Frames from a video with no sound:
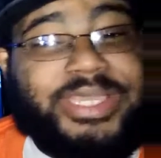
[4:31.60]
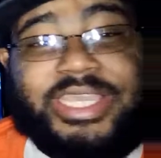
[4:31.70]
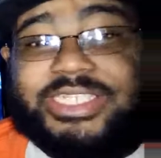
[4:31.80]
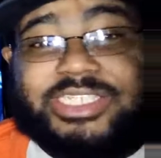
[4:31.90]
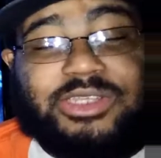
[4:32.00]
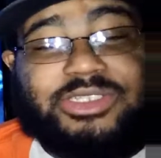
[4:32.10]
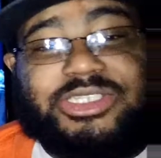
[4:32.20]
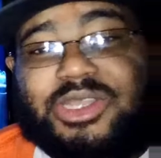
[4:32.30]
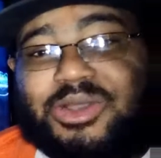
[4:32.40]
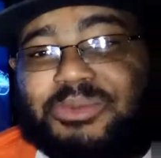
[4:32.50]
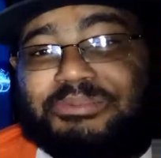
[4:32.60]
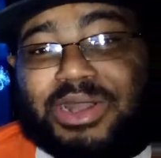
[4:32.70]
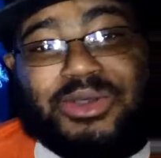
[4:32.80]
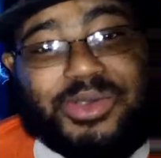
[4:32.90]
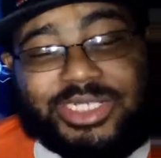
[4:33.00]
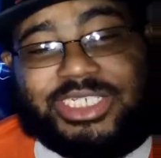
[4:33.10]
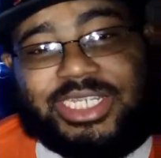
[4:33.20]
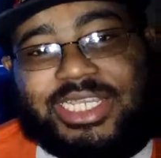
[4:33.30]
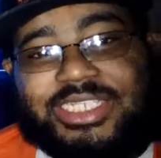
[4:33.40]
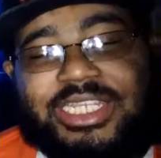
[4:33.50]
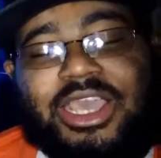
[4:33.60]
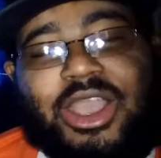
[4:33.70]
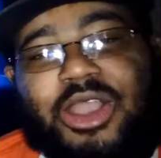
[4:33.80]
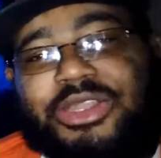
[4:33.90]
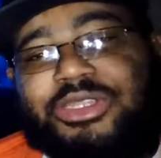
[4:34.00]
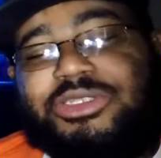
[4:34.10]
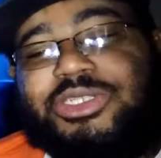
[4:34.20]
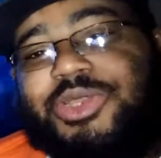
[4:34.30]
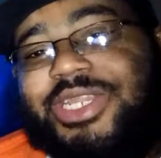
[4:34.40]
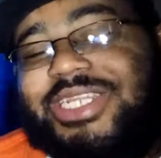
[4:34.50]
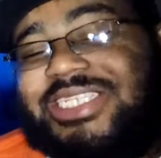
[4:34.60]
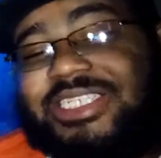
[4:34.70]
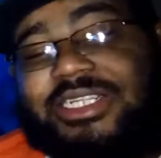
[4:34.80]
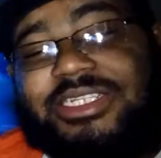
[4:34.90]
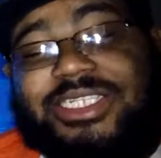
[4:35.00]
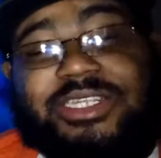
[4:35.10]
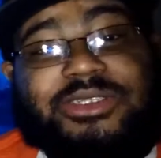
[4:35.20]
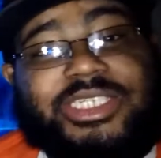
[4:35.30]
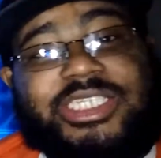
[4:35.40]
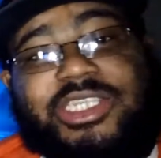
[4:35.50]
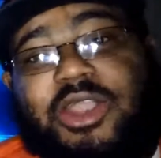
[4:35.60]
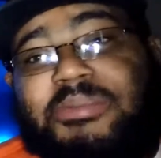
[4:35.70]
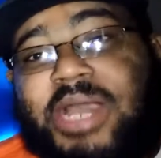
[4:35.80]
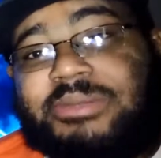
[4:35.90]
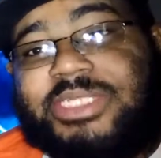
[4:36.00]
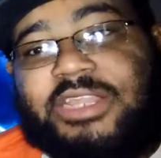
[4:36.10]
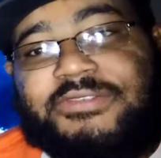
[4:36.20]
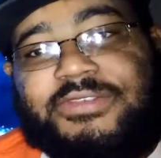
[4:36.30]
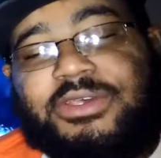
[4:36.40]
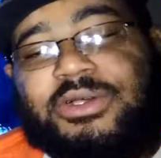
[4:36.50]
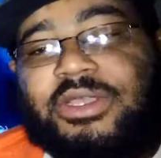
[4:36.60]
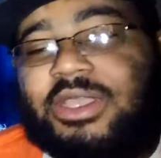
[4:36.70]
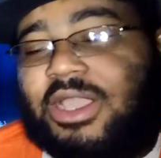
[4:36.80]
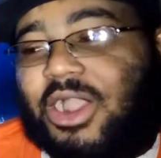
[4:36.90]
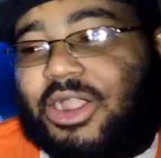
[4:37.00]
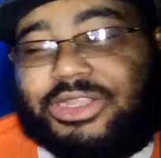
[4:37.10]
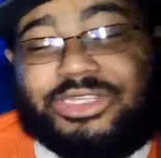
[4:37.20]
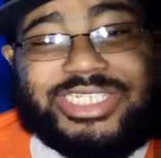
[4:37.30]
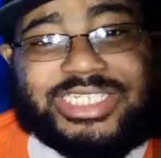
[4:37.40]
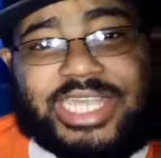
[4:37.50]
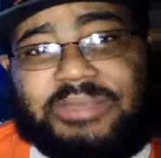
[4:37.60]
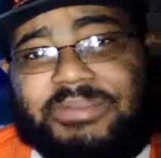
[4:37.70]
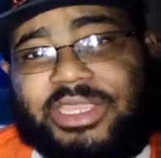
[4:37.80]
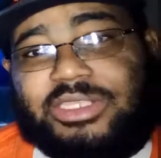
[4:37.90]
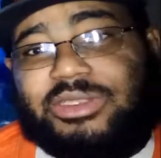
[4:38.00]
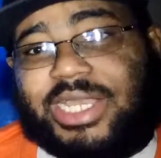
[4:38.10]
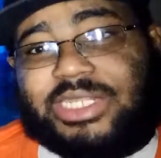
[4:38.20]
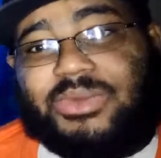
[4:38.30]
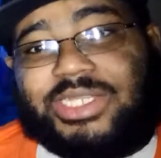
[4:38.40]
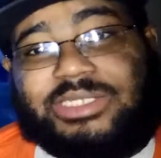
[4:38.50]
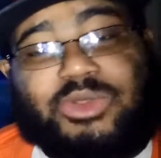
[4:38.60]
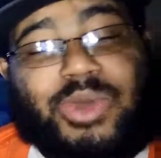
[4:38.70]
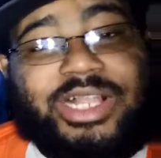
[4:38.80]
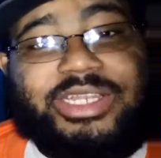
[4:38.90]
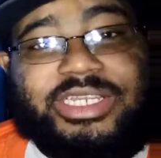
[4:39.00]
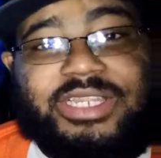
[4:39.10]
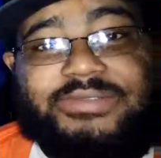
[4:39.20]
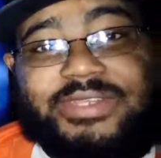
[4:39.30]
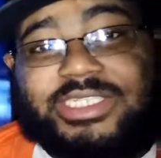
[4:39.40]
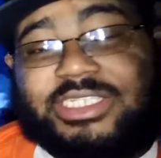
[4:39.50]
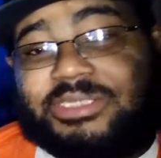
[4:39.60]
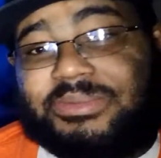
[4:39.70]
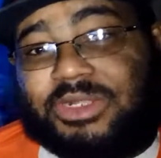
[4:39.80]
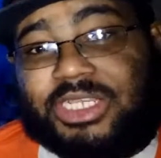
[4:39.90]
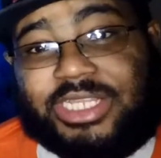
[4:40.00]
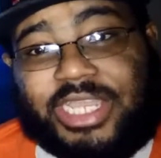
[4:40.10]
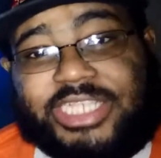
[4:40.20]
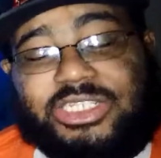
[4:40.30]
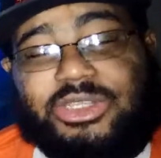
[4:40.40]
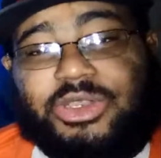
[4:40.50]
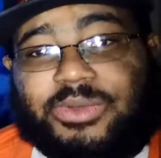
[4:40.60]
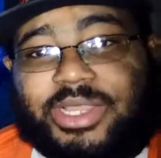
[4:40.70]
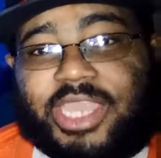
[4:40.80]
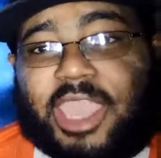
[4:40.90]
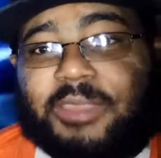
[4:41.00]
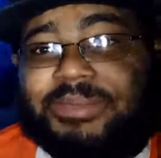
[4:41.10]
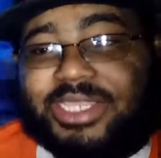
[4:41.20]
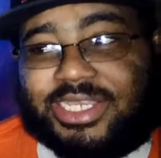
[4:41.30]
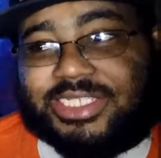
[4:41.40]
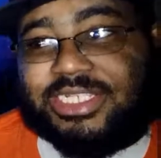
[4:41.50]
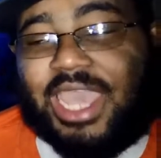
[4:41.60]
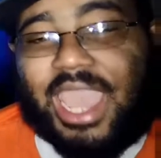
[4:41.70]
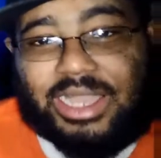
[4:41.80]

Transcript: hits, those, you know, bone-crushing hits? Or do you tune in to see those 60-yard bombs down the field? Or are you just like me and you like to watch some quality defense and some good executed run game? Because